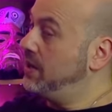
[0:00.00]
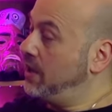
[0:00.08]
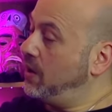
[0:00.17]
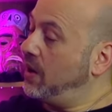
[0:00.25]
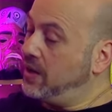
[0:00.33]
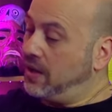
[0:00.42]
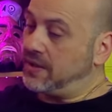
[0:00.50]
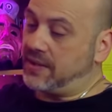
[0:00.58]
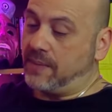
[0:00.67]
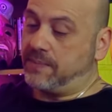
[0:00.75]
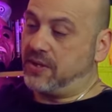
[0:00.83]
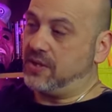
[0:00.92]
no, I like
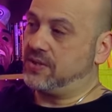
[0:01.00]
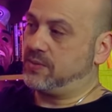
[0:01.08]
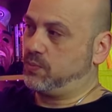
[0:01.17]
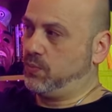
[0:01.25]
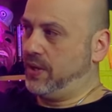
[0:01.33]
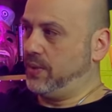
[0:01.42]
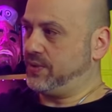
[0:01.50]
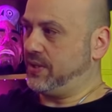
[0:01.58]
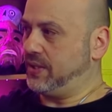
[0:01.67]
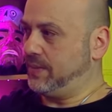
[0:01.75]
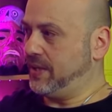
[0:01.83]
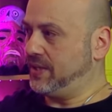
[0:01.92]
that because when I was
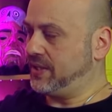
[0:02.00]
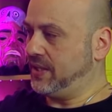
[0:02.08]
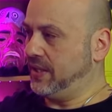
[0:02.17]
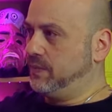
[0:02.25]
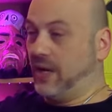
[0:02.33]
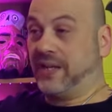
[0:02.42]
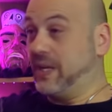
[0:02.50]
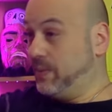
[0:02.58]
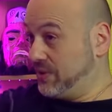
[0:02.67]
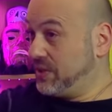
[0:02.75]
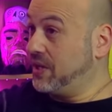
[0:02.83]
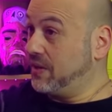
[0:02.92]
thinking about it again, I
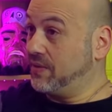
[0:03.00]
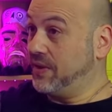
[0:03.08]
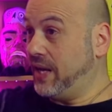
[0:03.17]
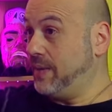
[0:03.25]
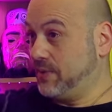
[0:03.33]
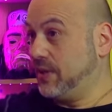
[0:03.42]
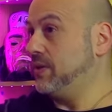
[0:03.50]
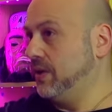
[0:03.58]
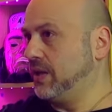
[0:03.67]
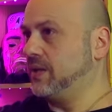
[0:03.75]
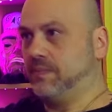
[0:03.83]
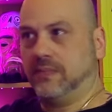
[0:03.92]
was thinking of the names like
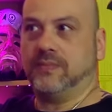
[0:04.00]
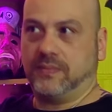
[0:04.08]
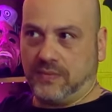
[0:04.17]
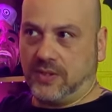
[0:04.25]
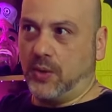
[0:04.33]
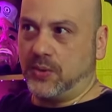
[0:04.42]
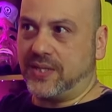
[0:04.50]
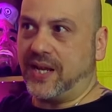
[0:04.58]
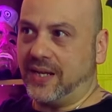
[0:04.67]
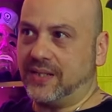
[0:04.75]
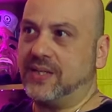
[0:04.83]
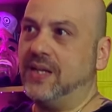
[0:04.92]
like Ghost
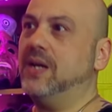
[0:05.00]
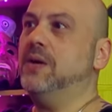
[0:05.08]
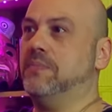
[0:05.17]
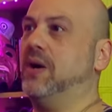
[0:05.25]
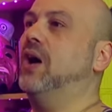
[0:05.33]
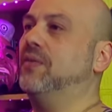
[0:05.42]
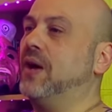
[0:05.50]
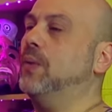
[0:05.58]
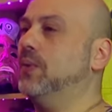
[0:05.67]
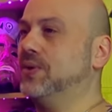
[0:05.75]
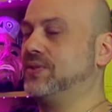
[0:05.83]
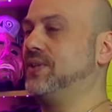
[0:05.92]
Head. Part of that
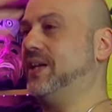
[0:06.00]
was